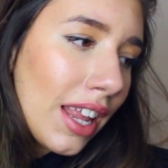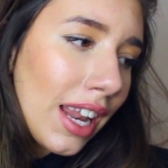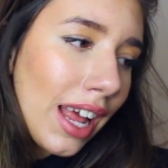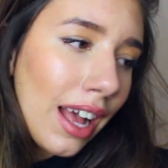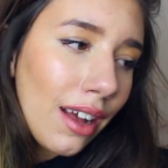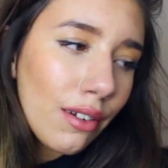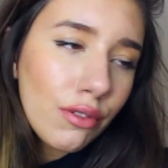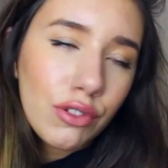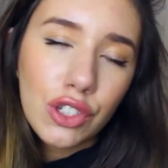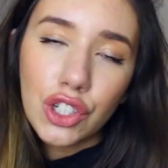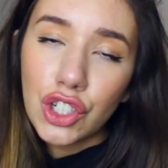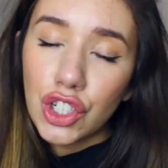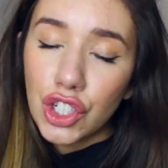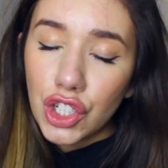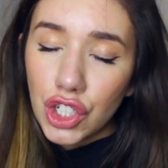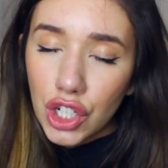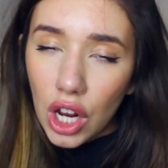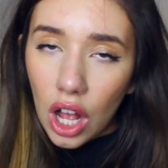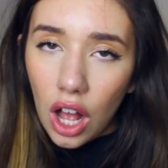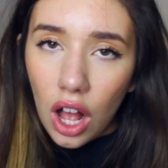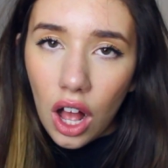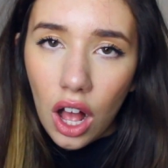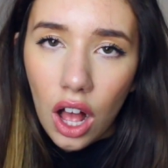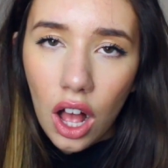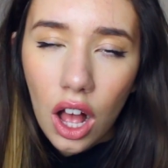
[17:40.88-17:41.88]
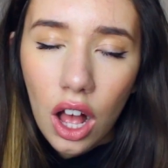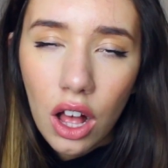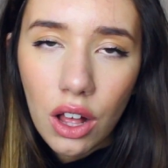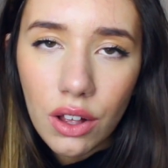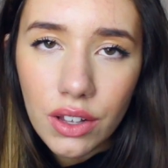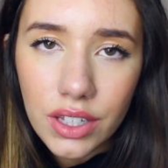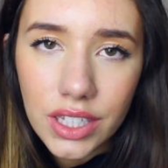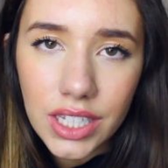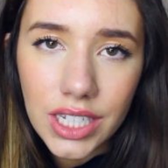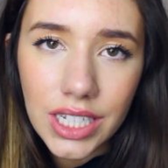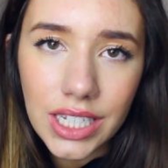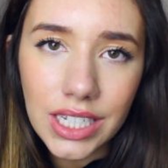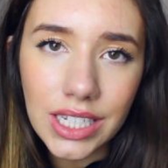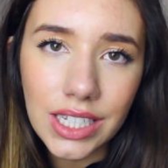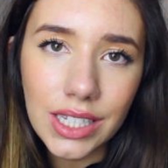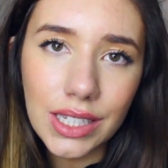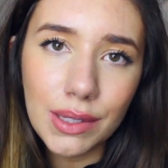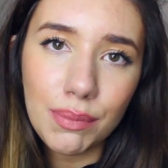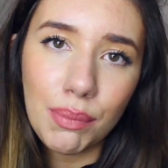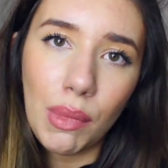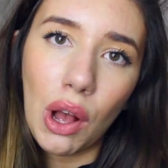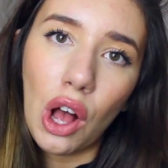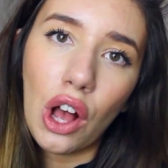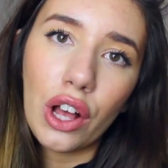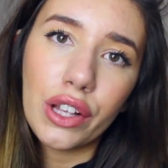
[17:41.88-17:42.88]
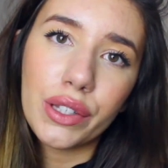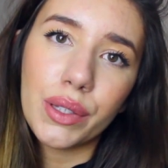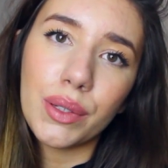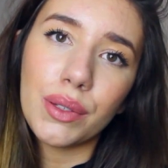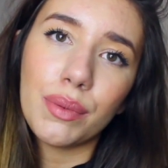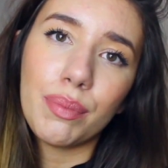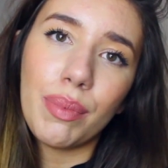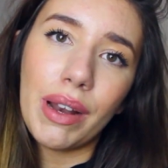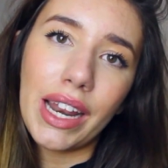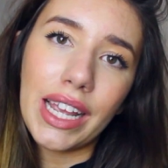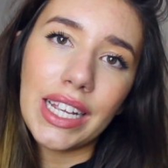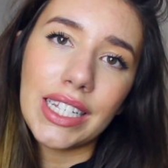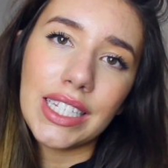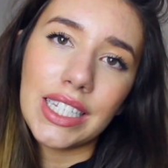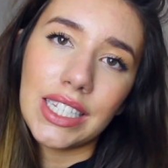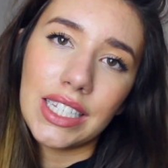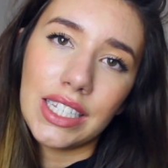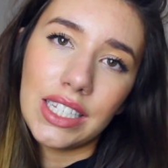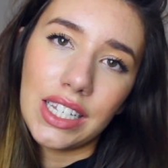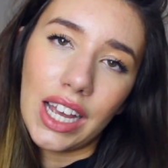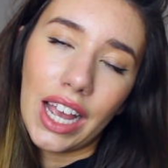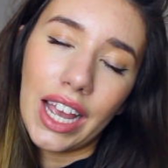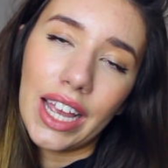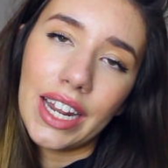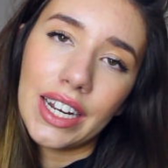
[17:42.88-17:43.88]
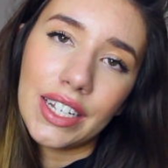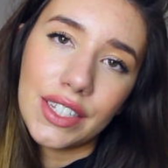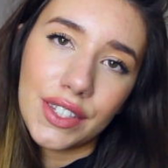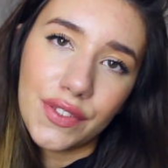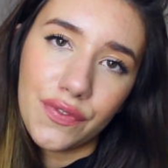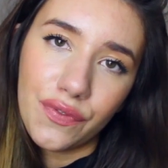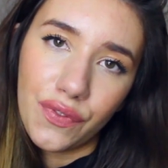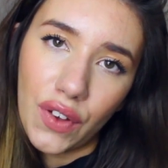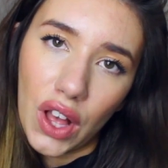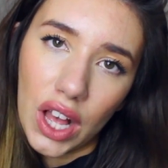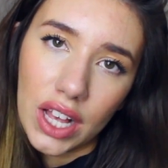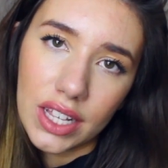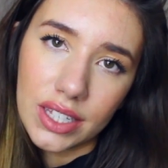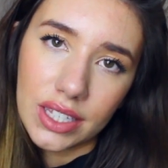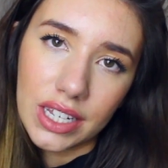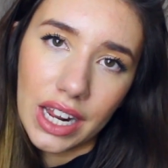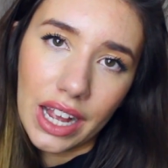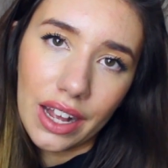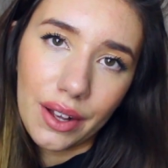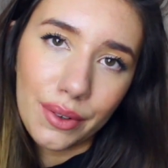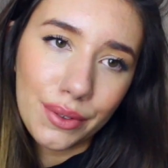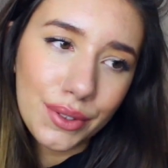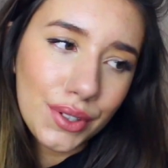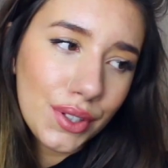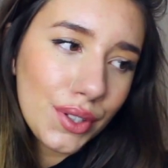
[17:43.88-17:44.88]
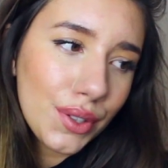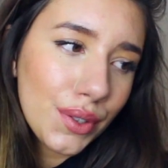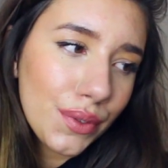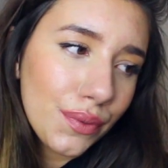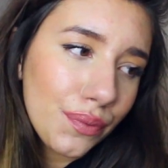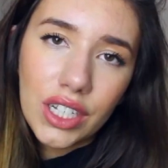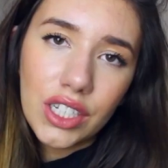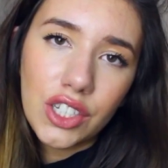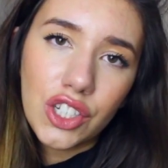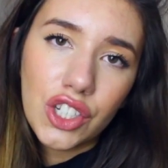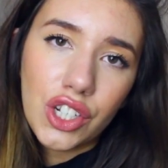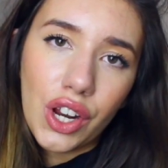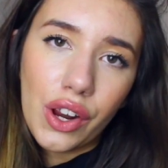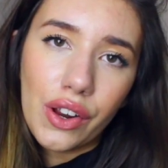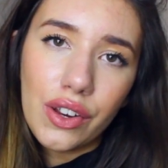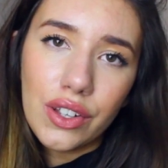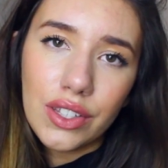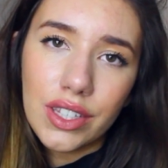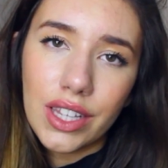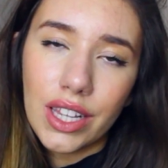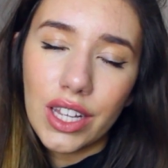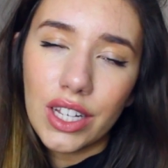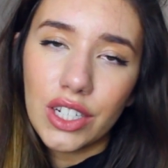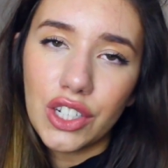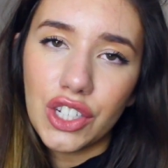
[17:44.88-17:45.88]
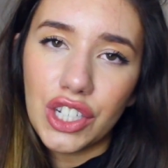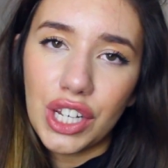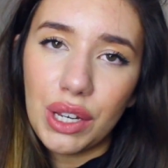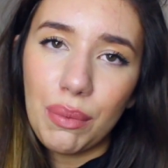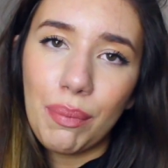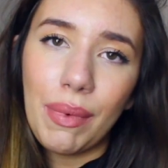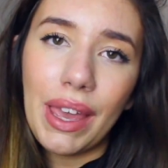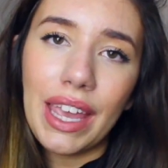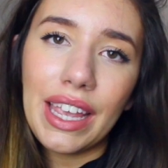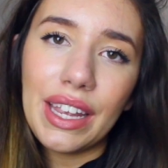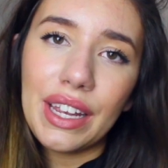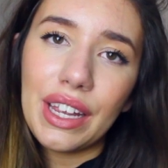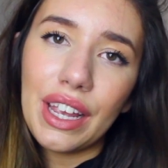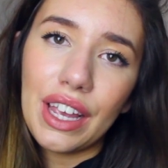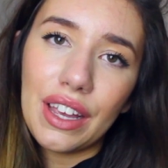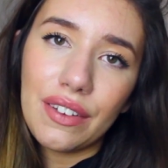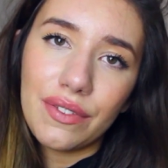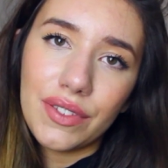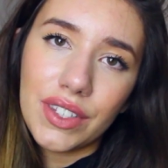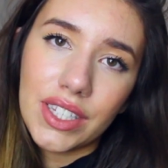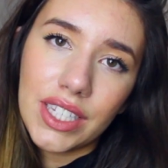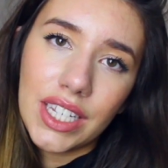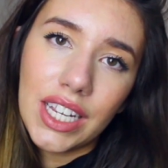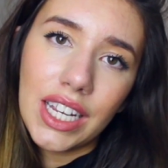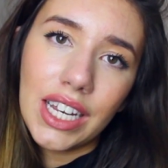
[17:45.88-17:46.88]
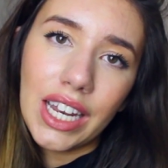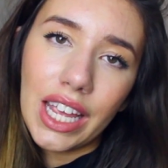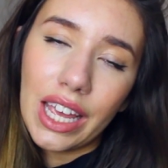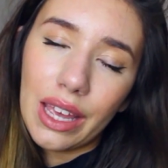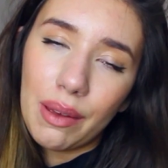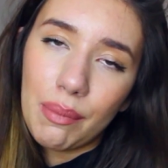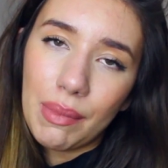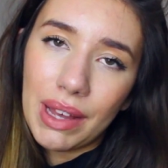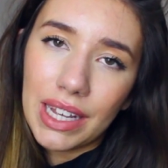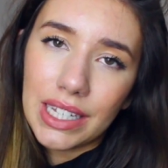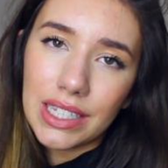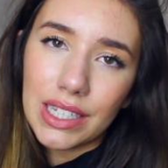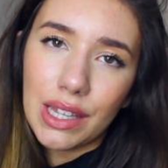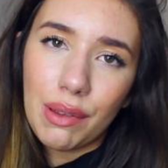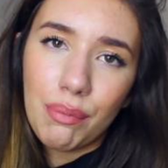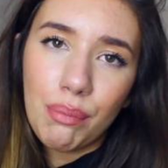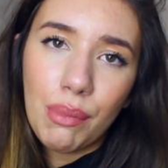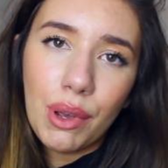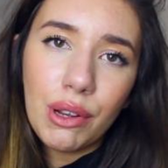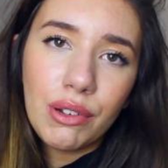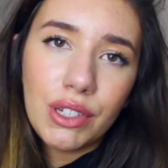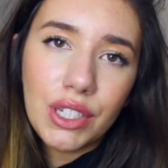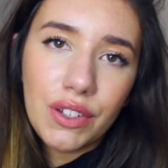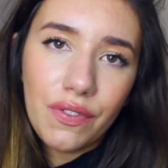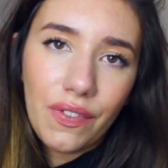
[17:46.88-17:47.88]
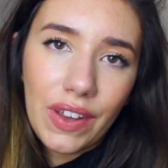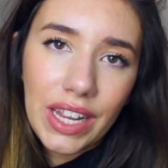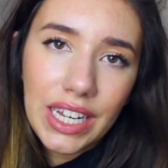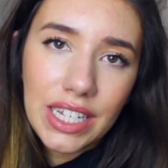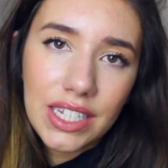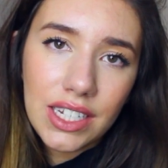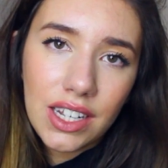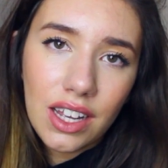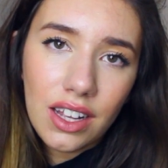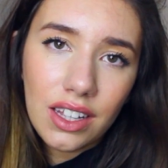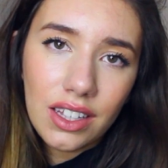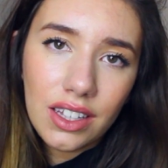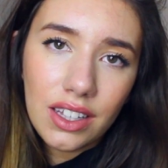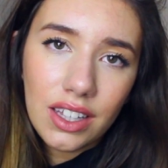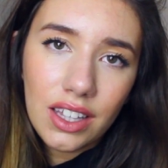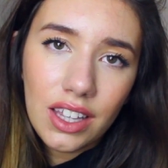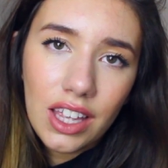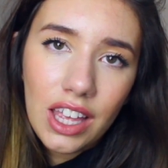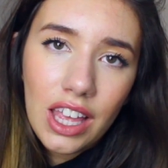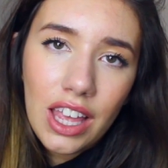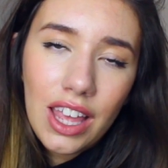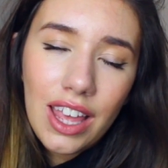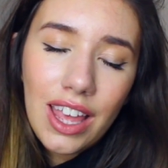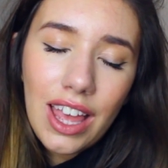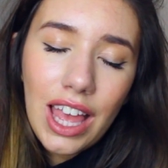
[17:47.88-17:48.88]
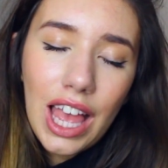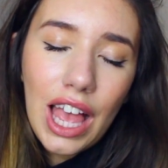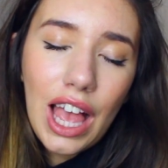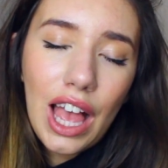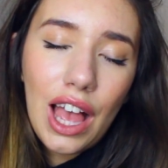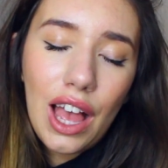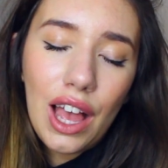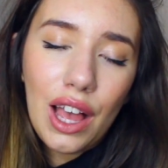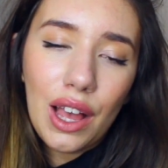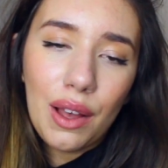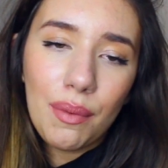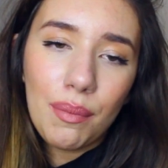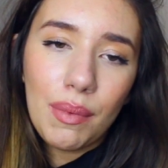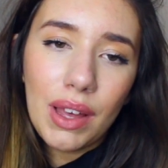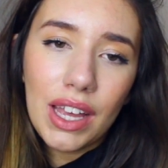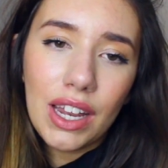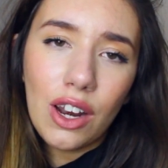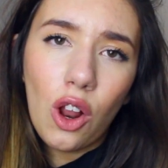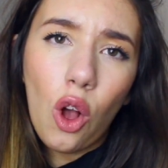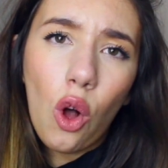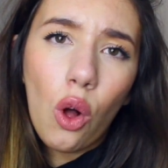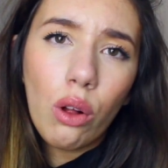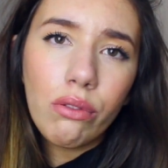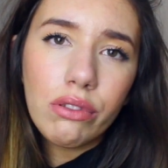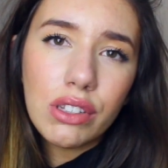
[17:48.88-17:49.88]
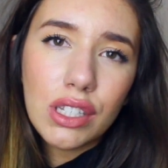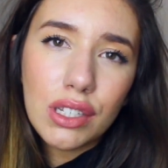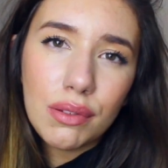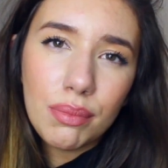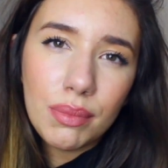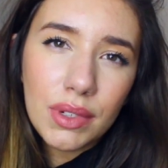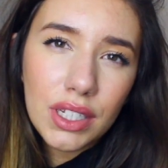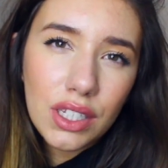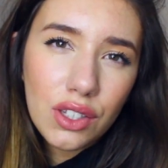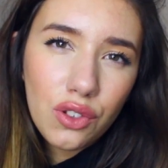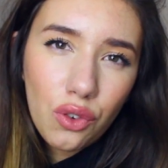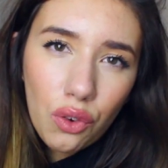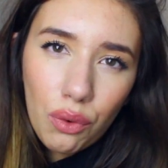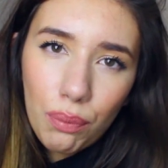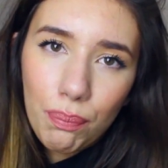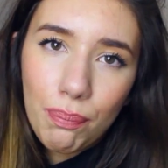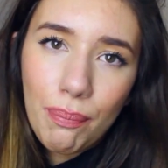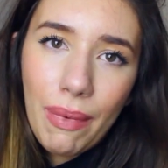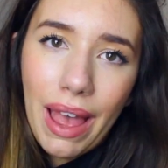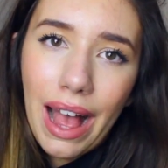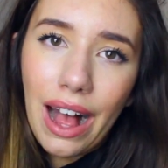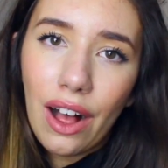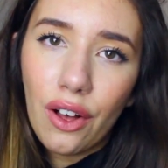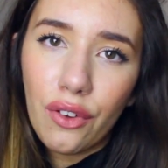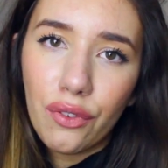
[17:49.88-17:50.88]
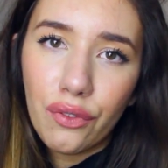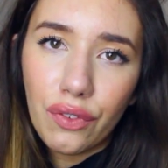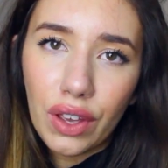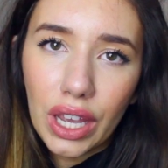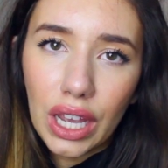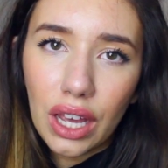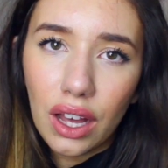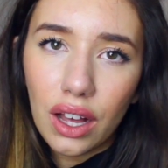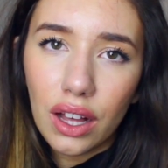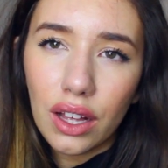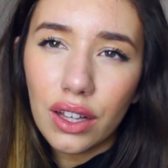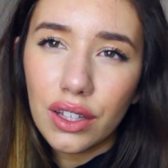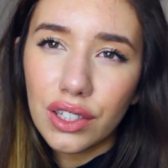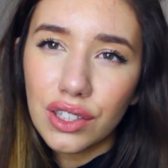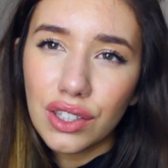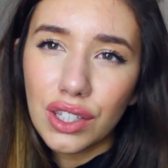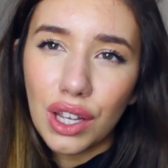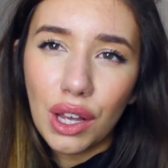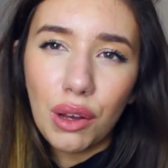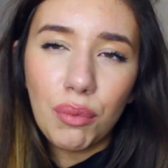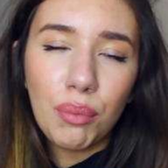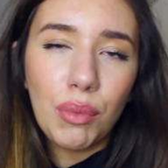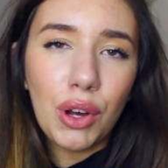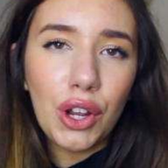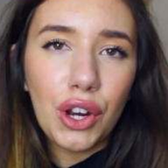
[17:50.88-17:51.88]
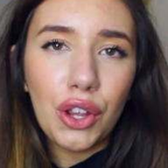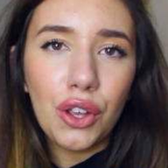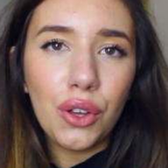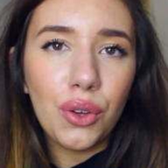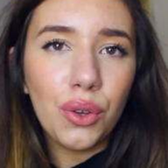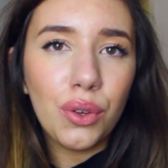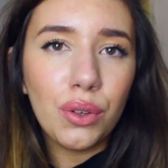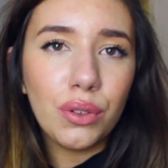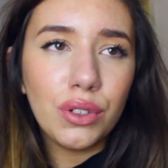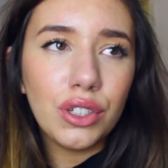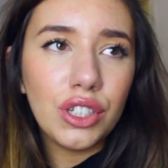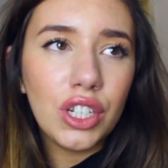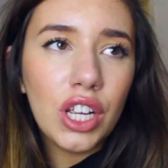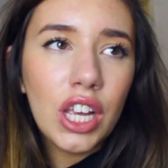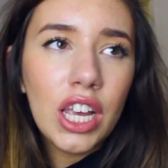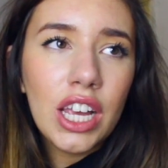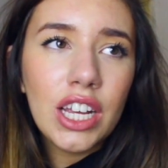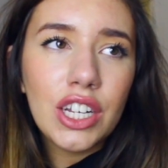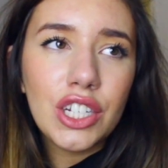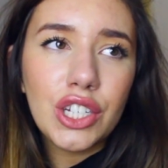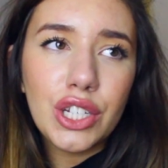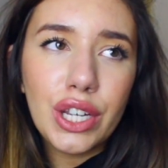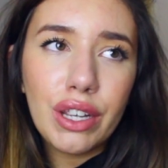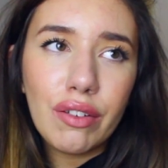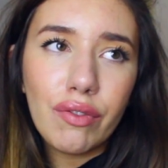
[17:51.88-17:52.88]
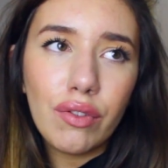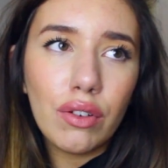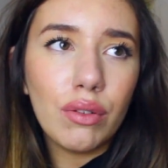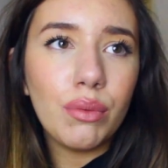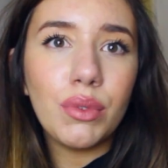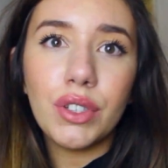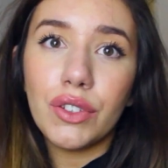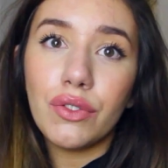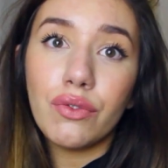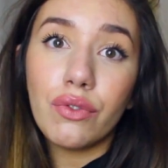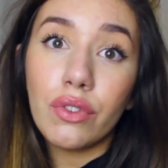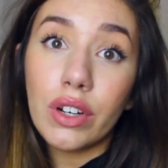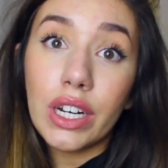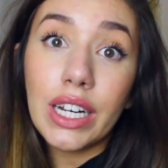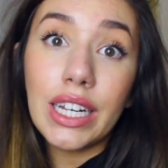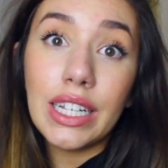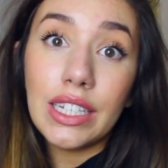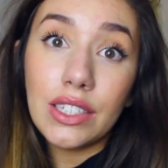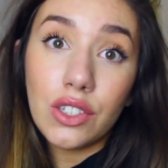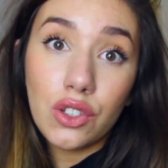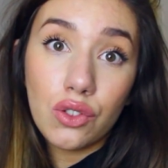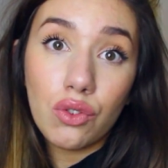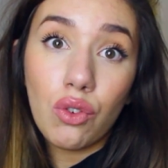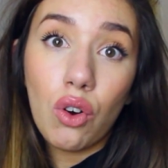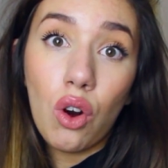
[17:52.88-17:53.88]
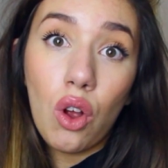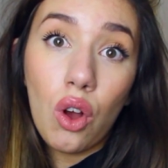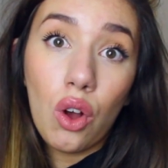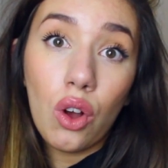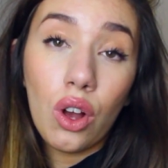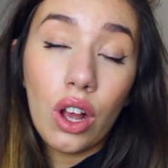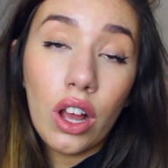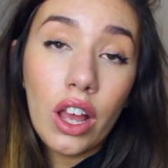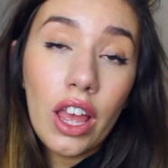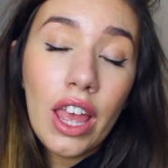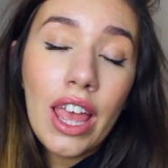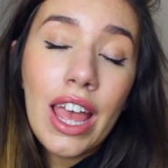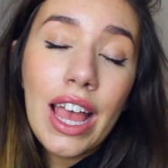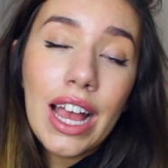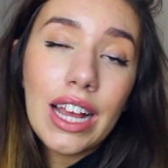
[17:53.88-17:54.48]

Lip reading: Now, Charles's Mars was placed in Diana's 1st house. This shows that she may have seen him as the motivator, an ultimate sort of male figure, someone who she thought was really strong.